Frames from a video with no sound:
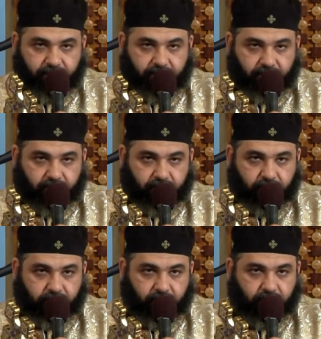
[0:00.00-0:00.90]

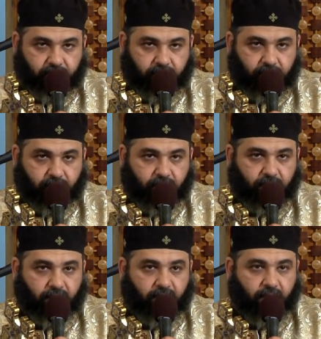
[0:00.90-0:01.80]

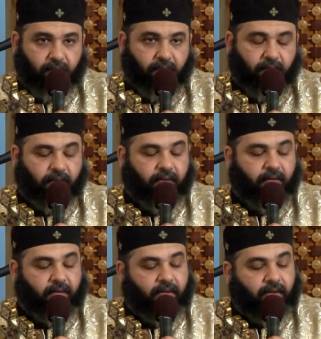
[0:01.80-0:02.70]

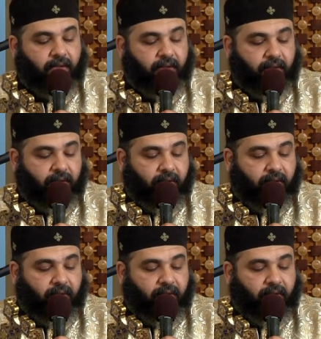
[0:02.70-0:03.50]
Nobody speaks.